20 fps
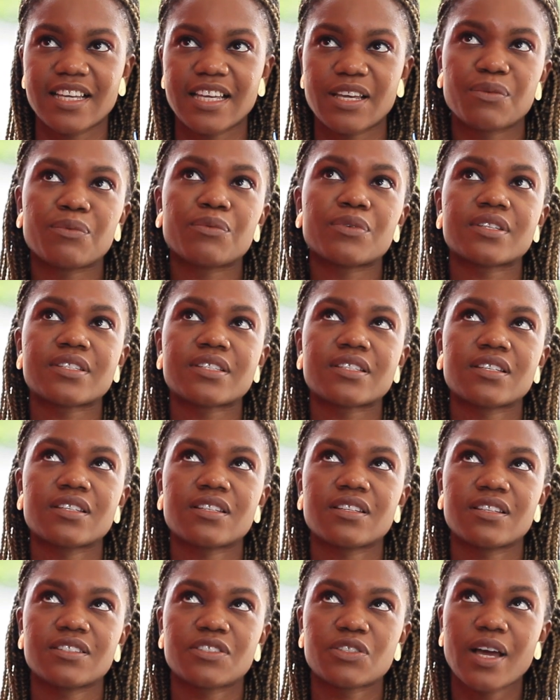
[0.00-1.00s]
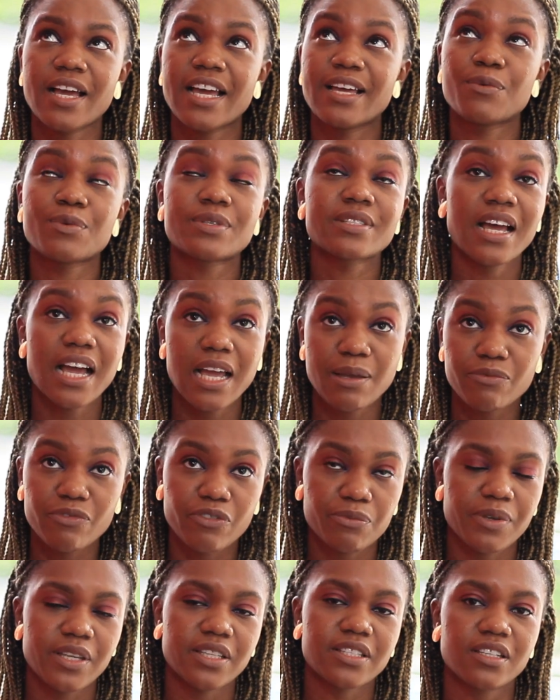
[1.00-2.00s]
it was time
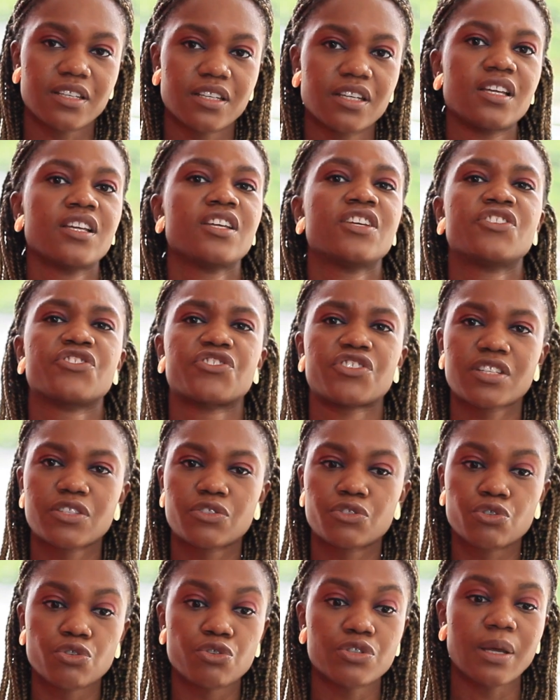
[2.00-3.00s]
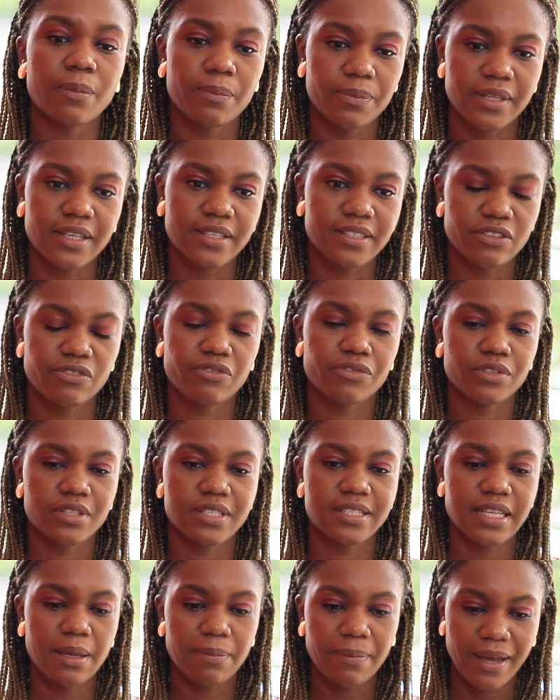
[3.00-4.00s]
for me to just do something
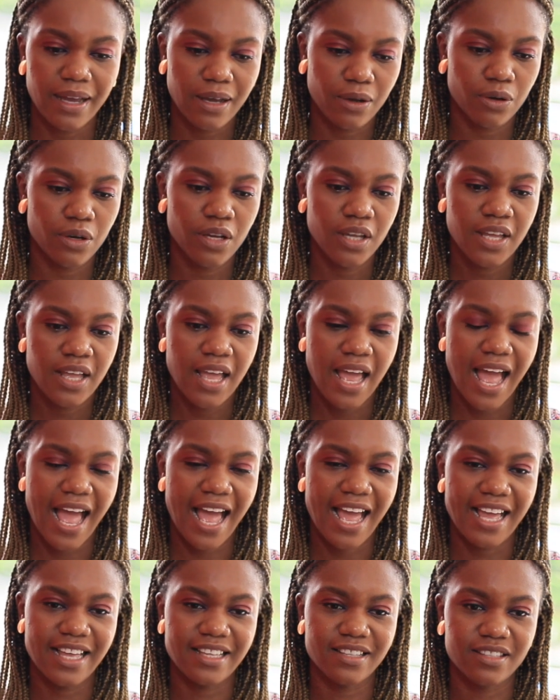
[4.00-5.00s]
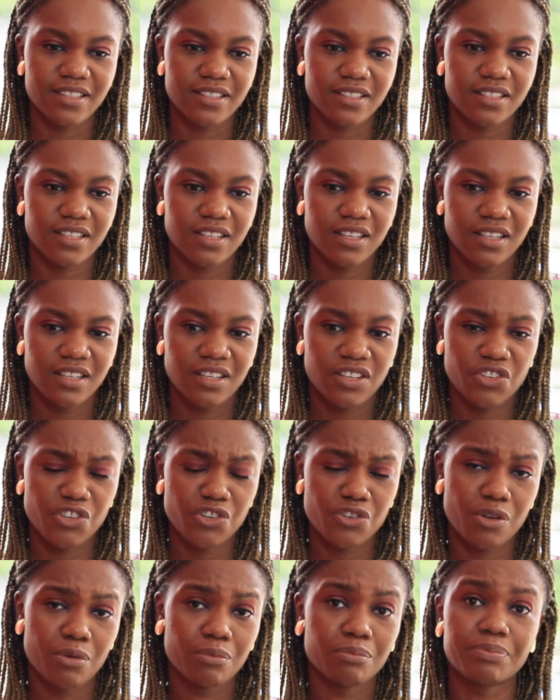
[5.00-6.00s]
different, step out, and
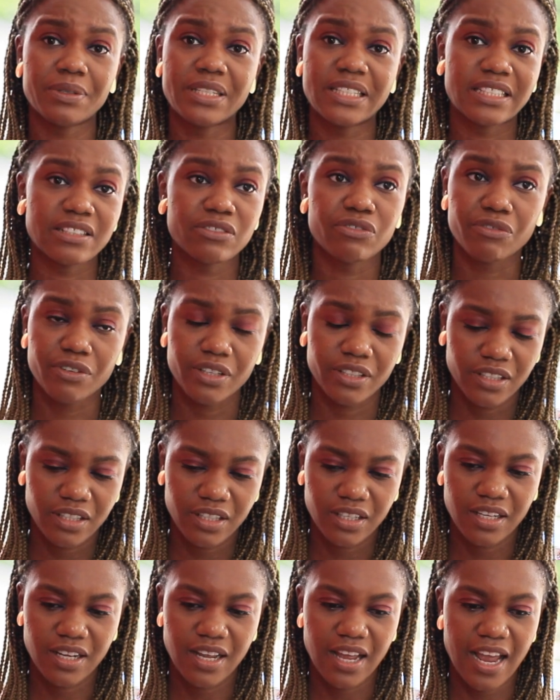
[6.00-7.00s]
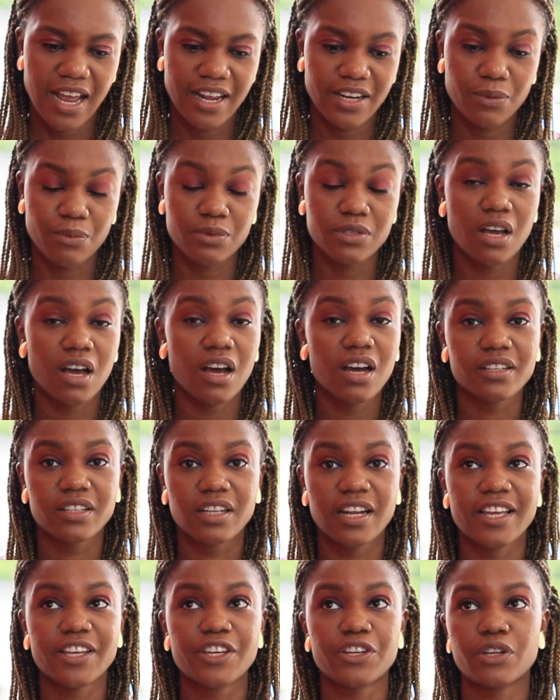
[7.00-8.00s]
be different. And it was hard,
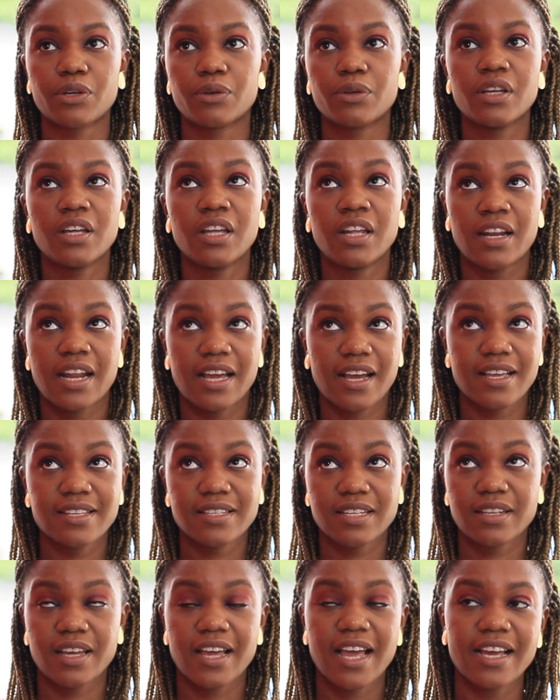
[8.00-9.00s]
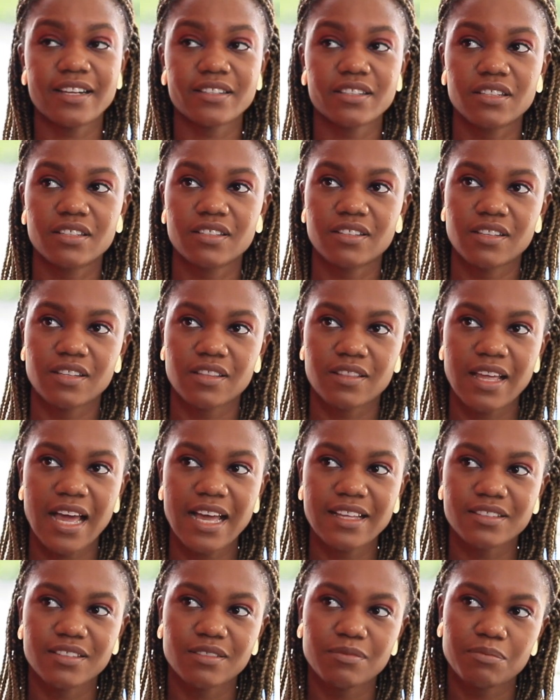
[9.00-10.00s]
like I said, I had
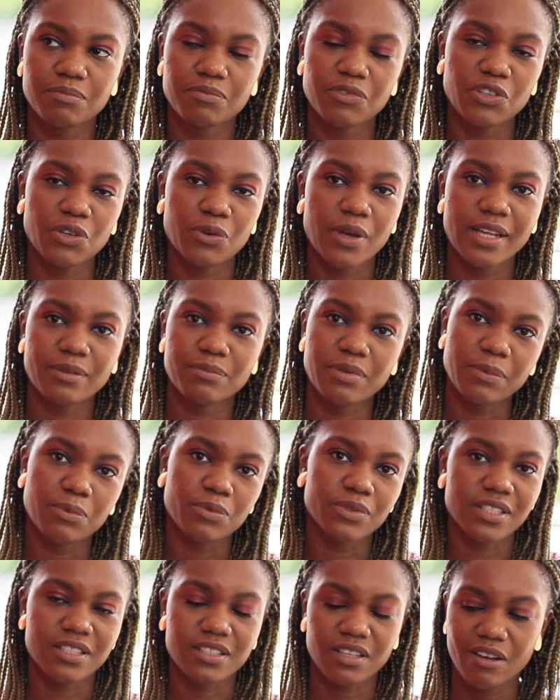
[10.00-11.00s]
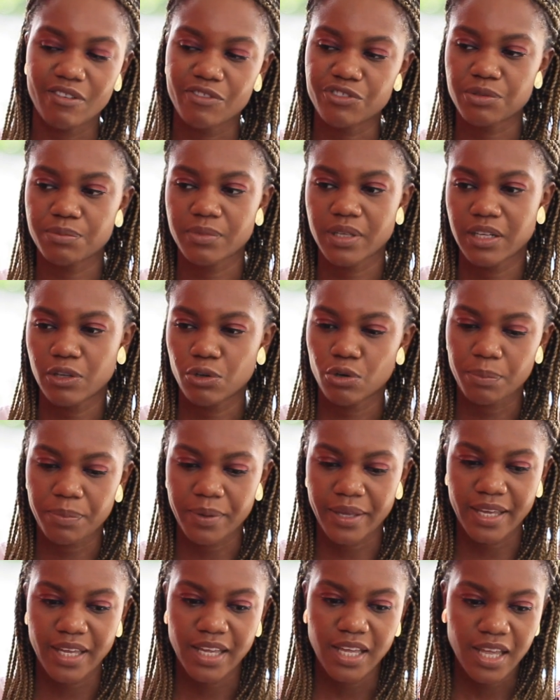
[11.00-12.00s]
that, I had people discouraging me a little
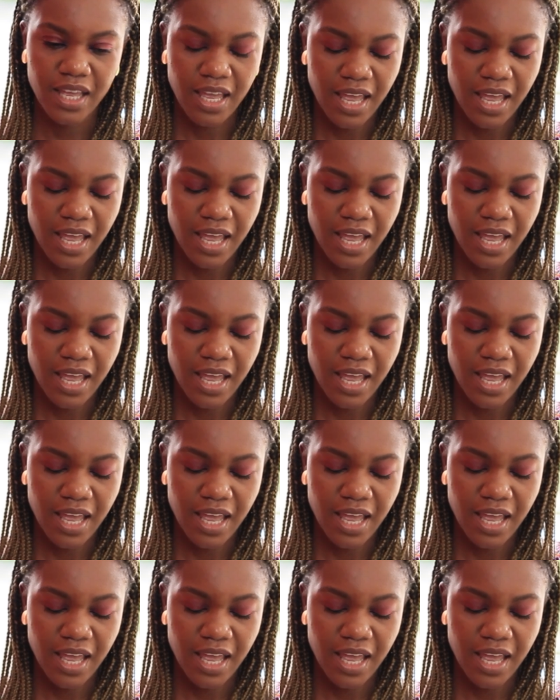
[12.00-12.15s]
bit,